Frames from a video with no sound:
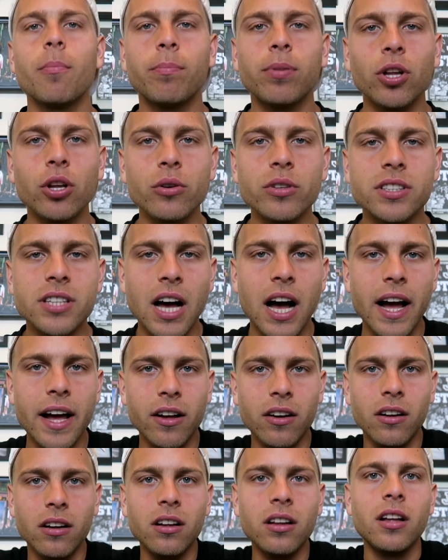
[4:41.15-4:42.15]

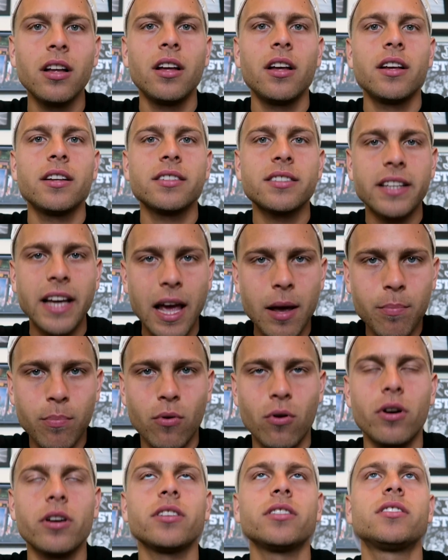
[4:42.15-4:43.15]
BLUETILE
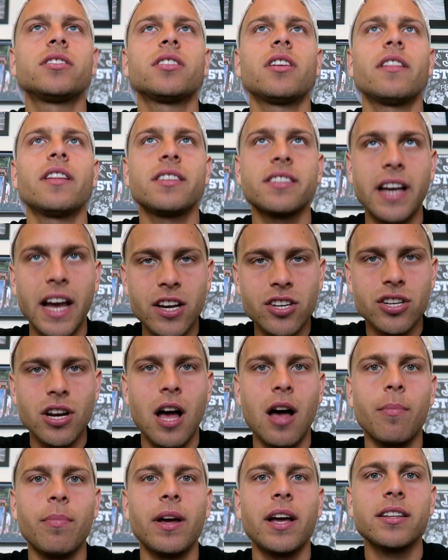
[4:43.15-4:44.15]
skateboards, the skate
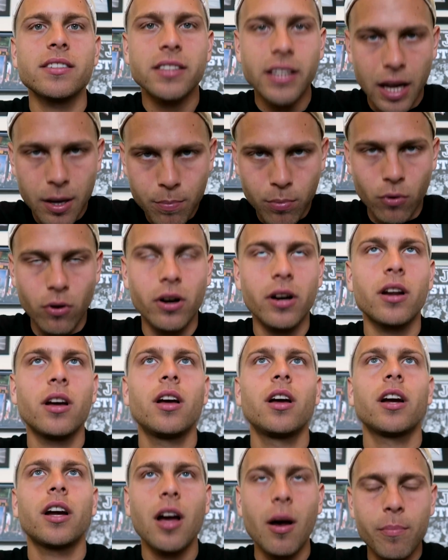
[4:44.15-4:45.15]
shop and skateboard
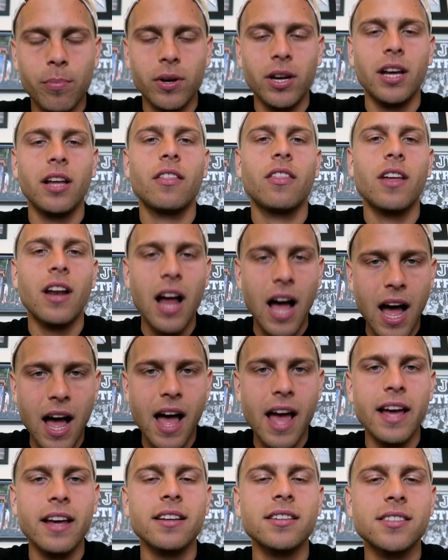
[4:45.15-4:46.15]
company that
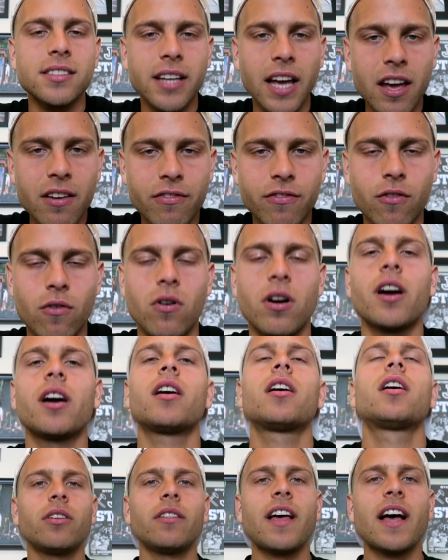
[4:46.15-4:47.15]
I skate
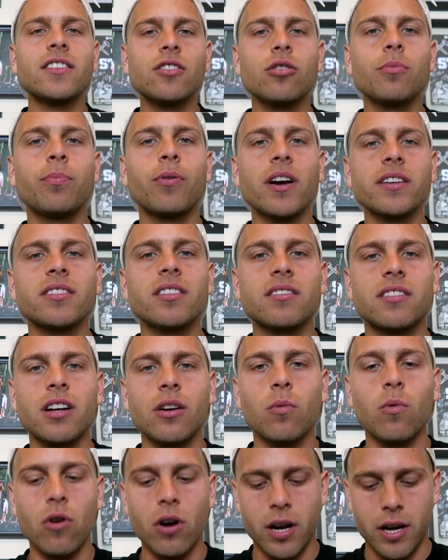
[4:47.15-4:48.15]
for. That's who presses
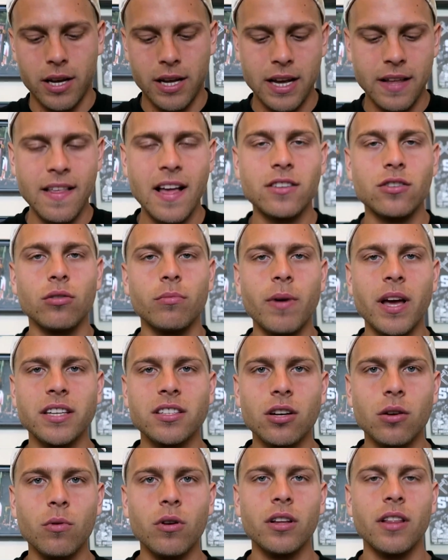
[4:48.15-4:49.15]
their wood, and that's who makes
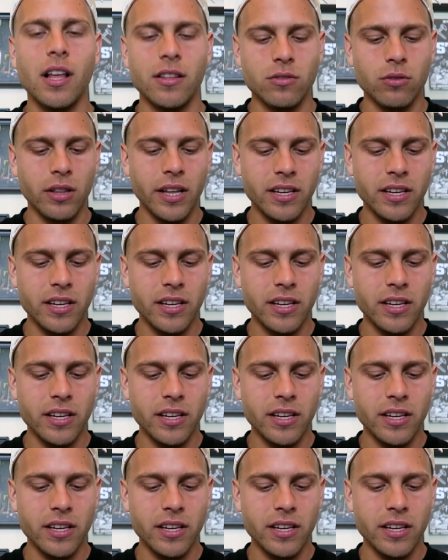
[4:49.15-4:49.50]
their wood, that's who